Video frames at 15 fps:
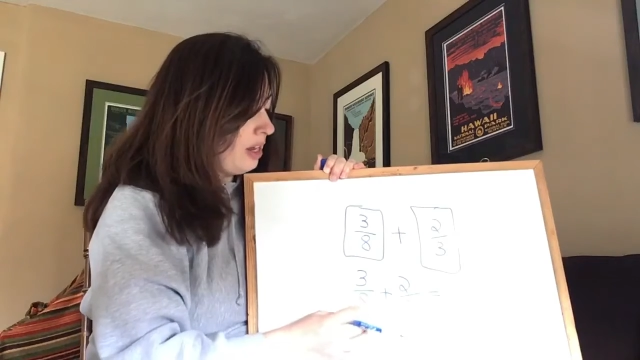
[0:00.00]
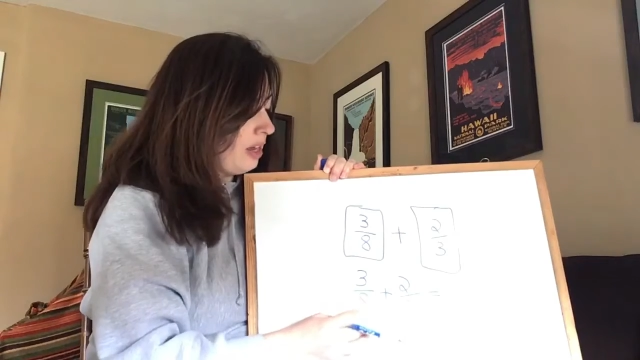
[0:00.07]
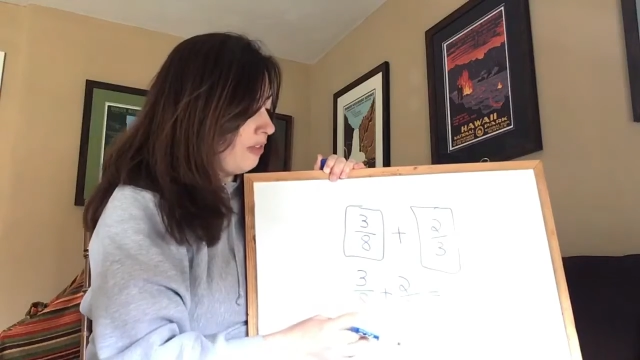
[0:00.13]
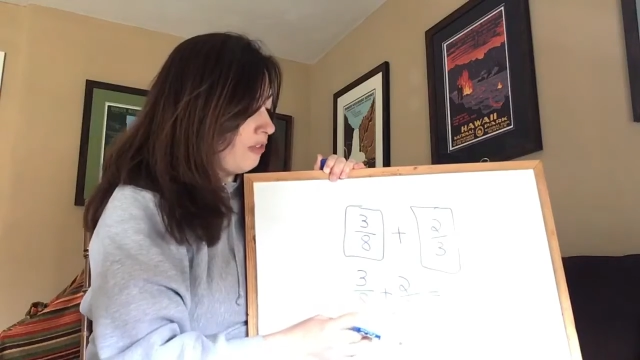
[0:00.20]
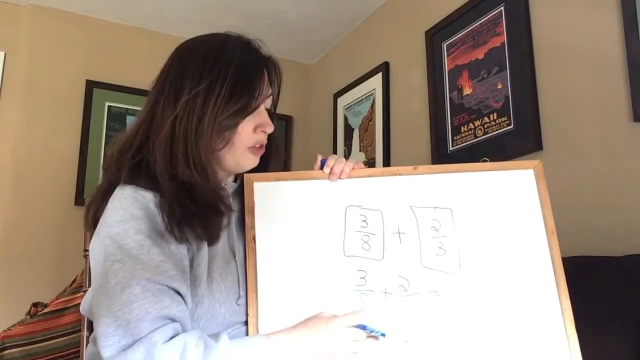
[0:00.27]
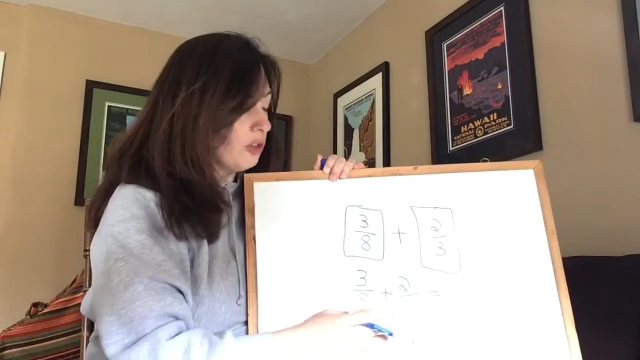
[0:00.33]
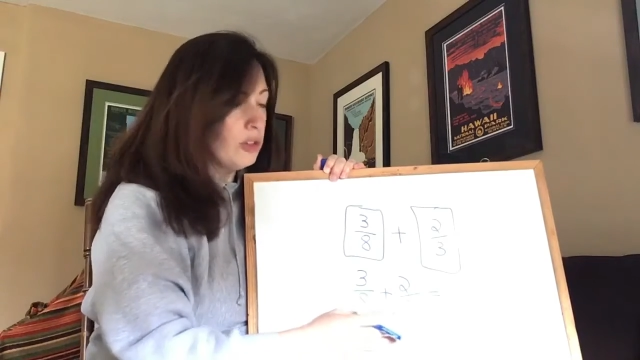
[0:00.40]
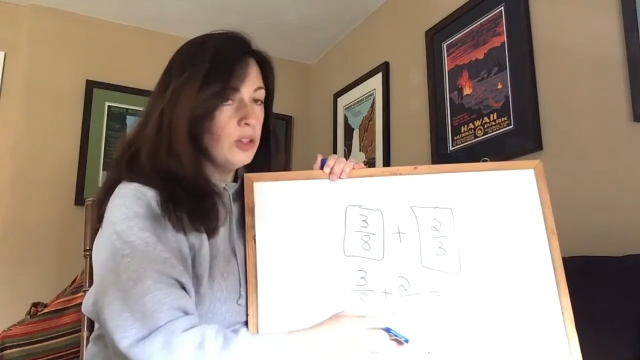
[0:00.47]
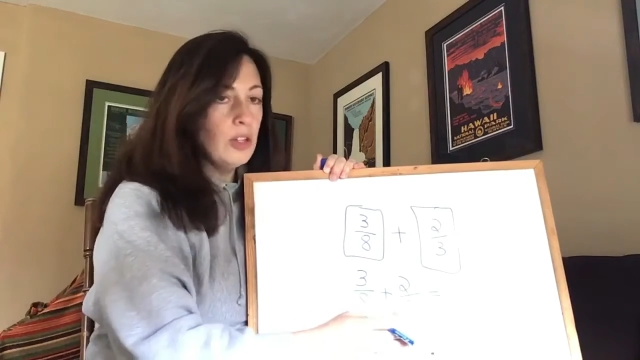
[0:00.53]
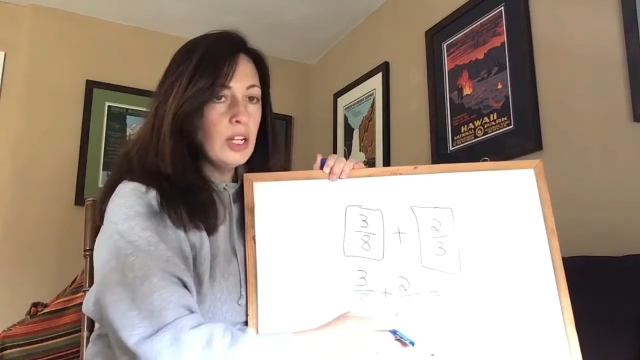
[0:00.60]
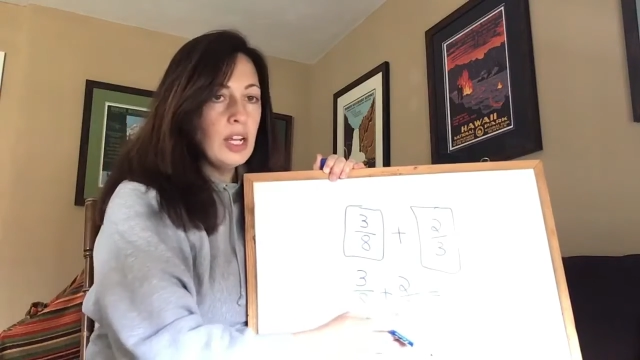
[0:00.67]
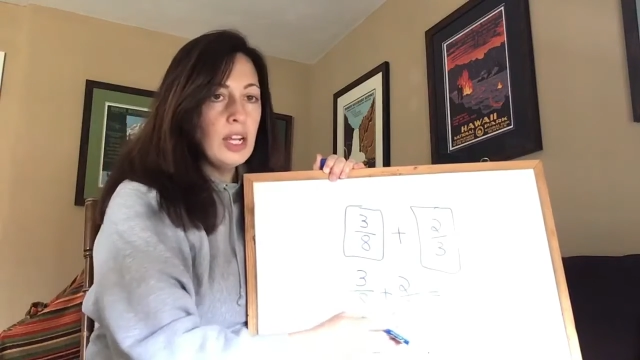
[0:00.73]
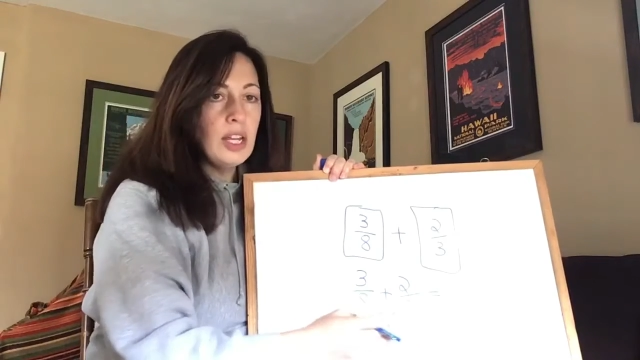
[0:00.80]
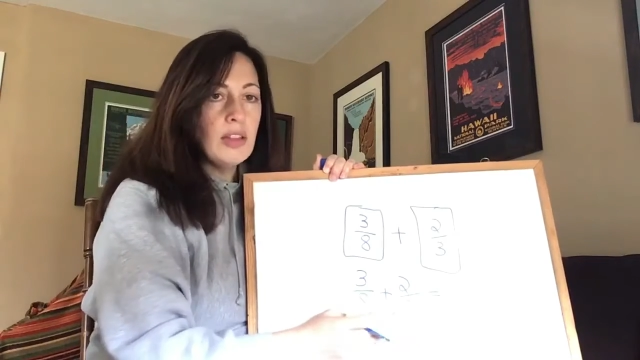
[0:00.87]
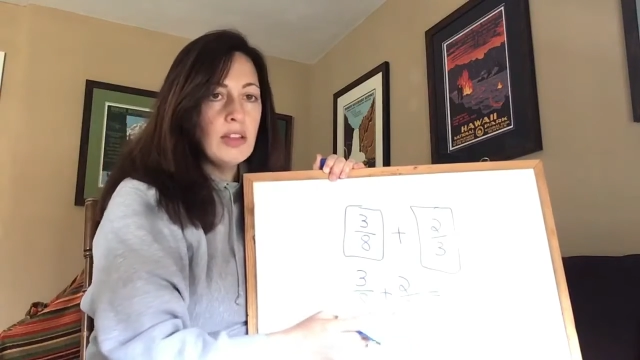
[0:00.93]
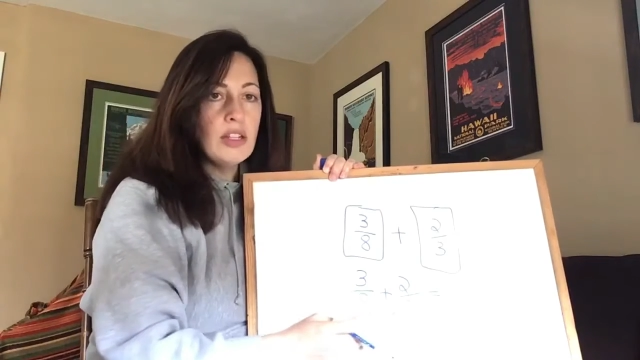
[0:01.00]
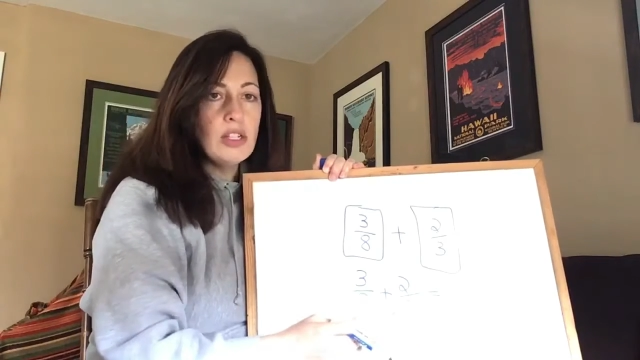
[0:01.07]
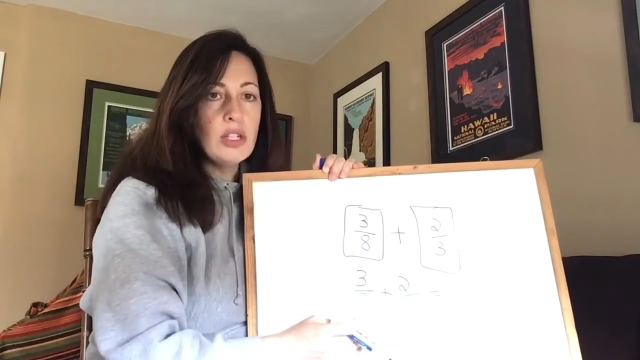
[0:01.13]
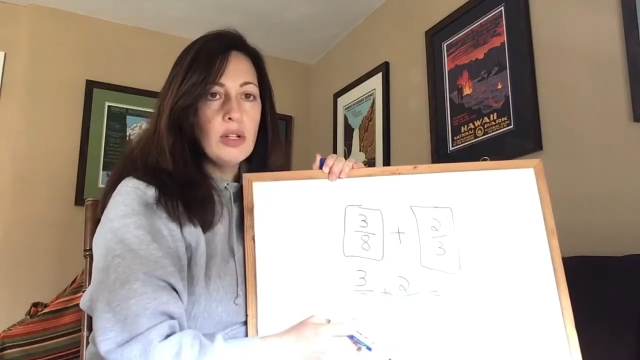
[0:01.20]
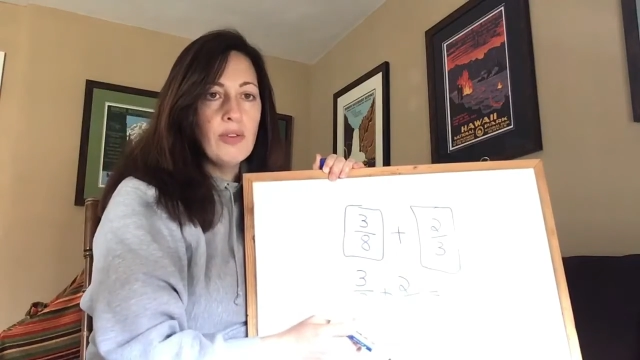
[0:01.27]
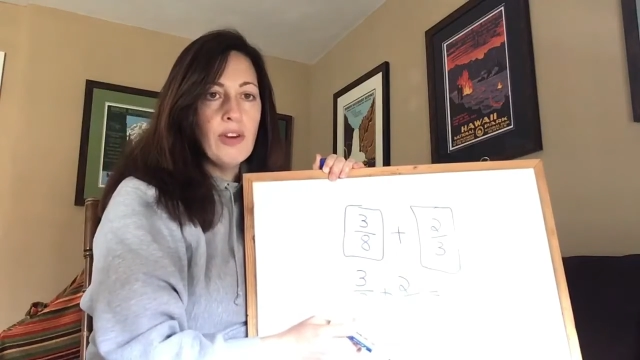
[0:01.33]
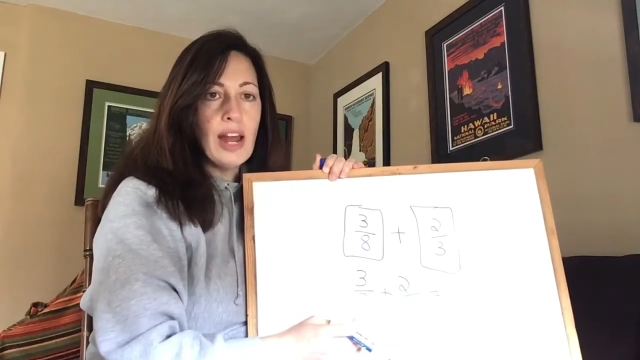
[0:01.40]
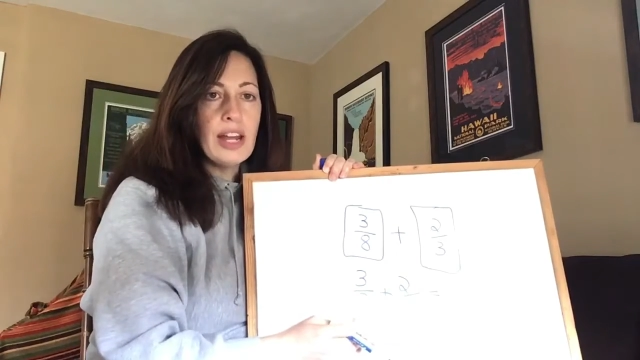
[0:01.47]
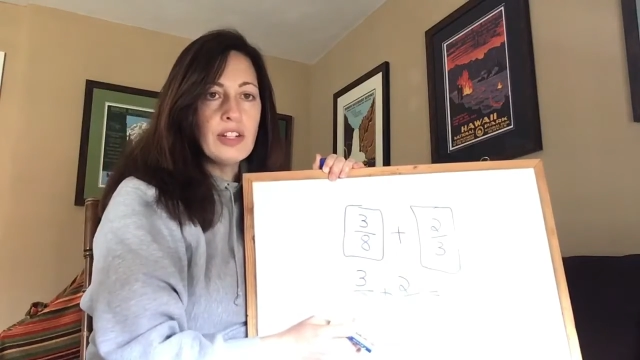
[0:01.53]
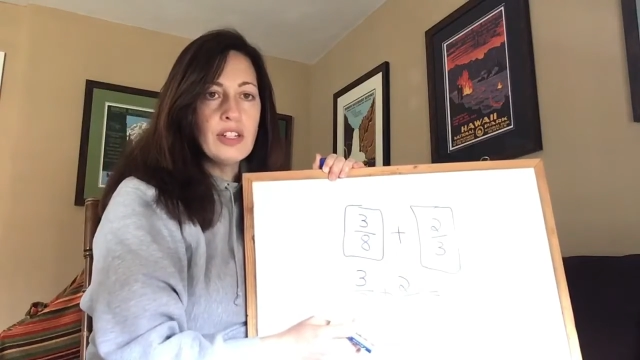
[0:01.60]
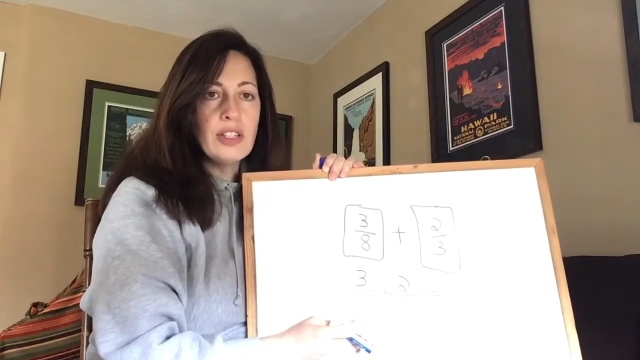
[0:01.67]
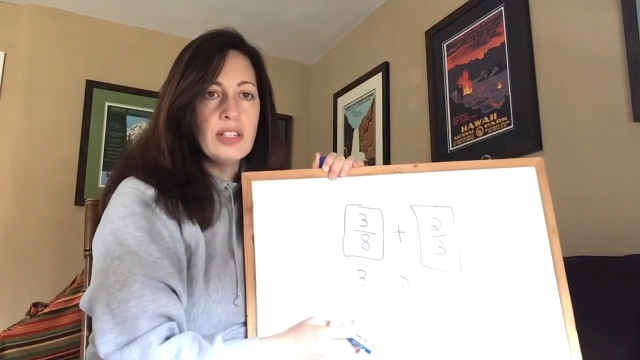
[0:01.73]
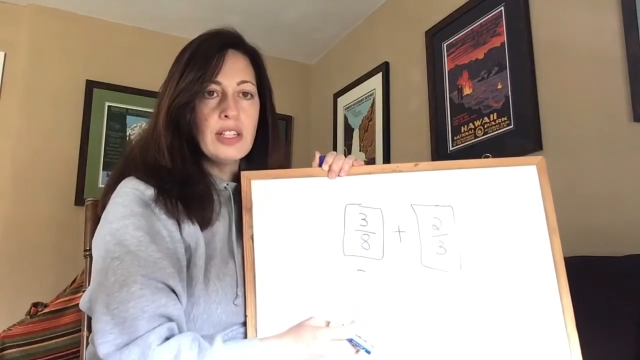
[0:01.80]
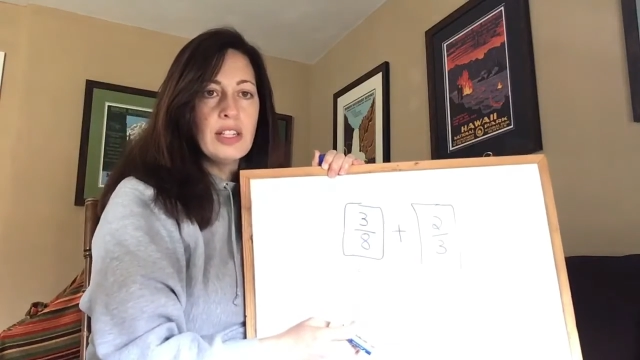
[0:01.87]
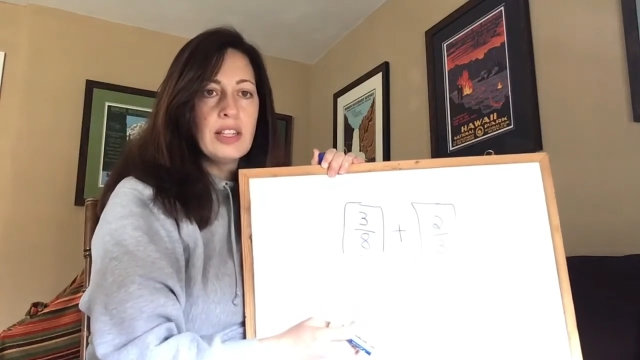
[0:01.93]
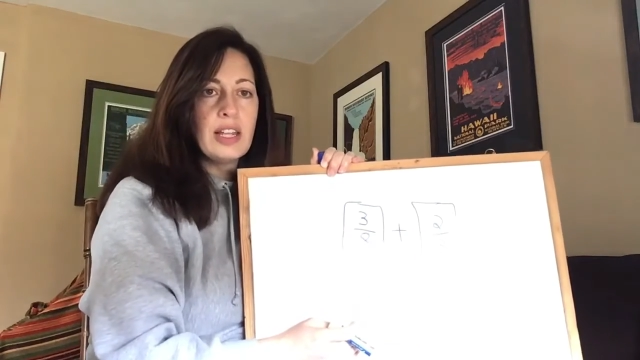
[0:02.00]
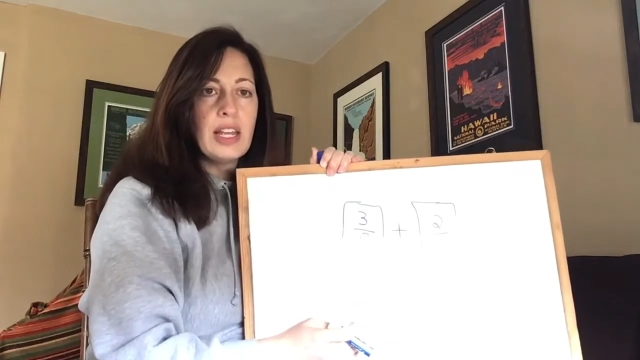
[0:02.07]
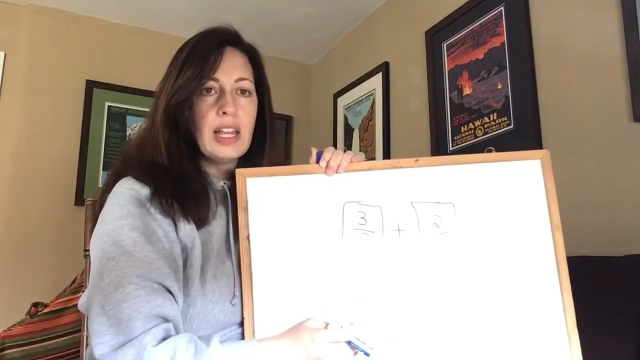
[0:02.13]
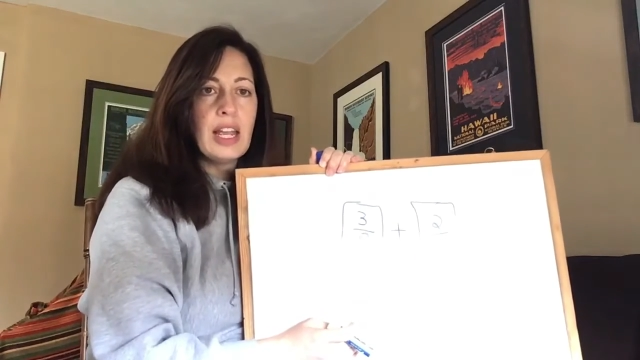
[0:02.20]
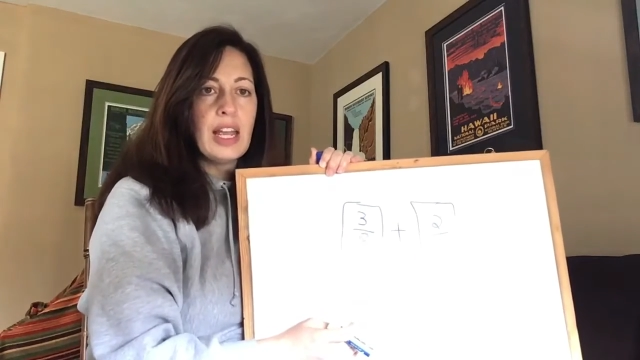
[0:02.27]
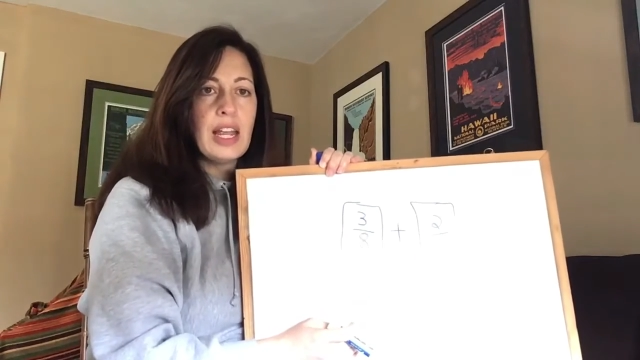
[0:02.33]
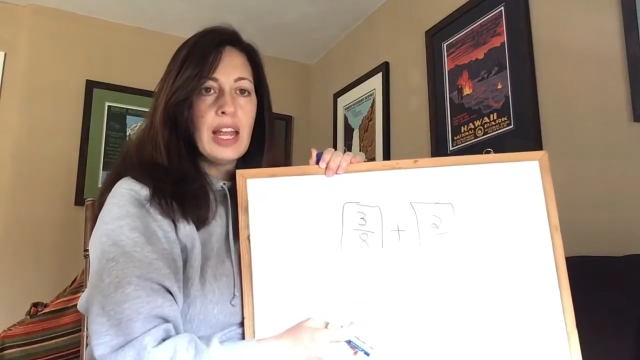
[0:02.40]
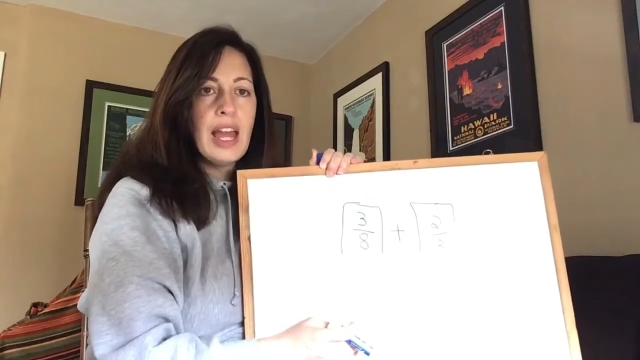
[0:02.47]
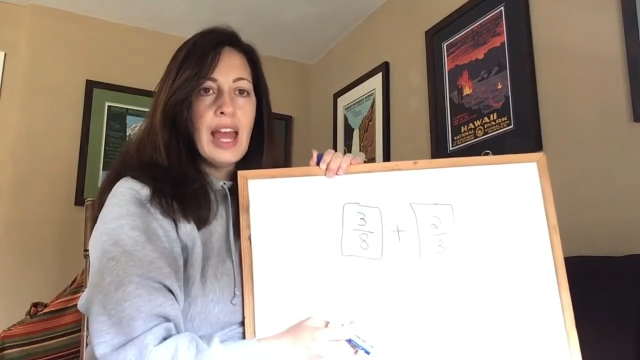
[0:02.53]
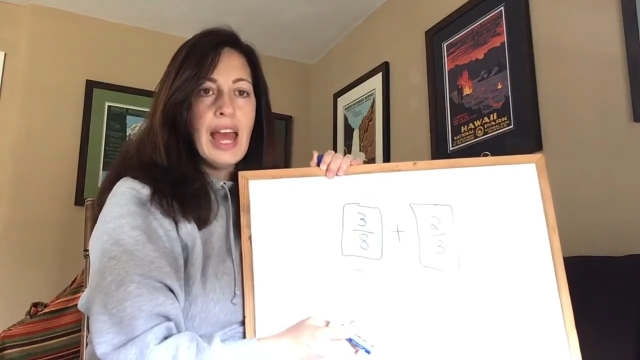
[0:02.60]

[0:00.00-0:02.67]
If you're looking at these two fractions and thinking,